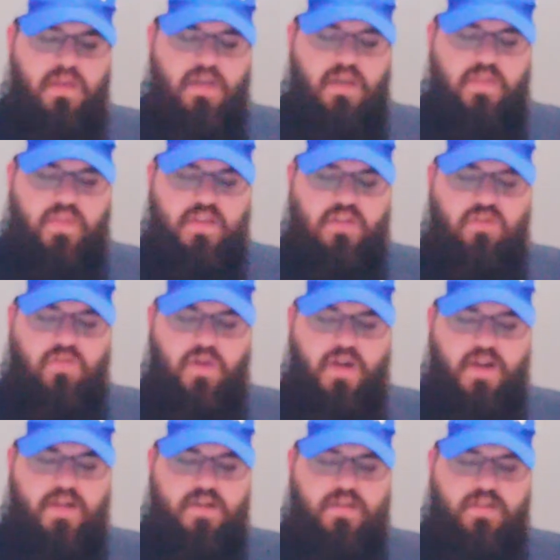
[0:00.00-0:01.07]
And they
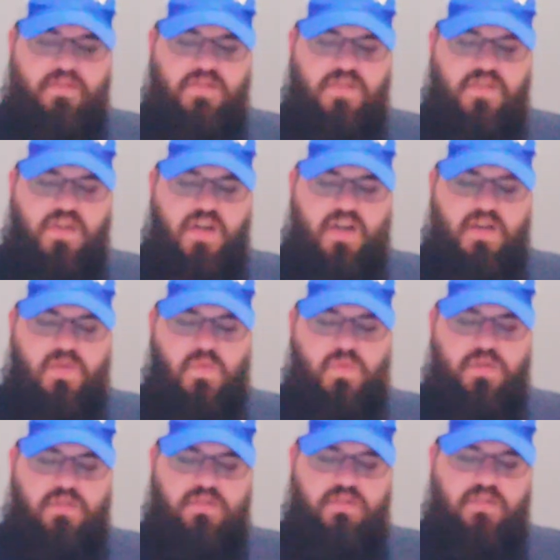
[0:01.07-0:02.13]
cried unto
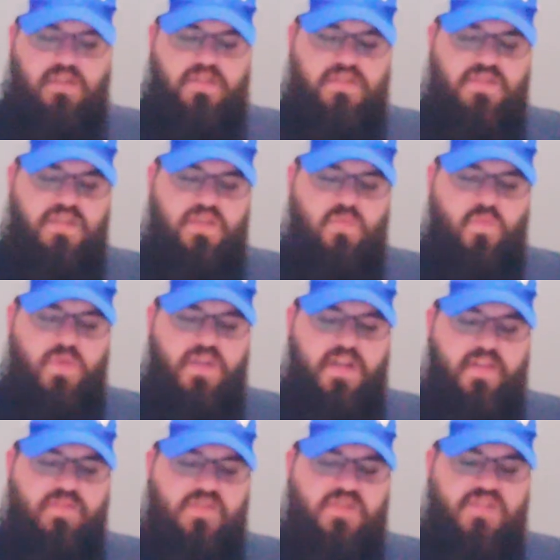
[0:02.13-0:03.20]
Yahweh, and said, We
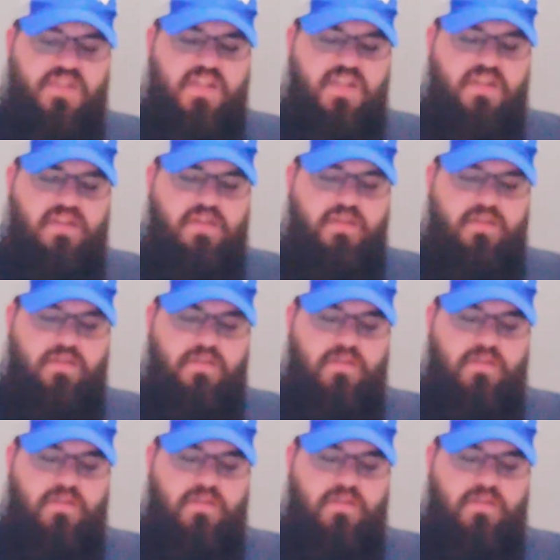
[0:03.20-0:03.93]
have sinned,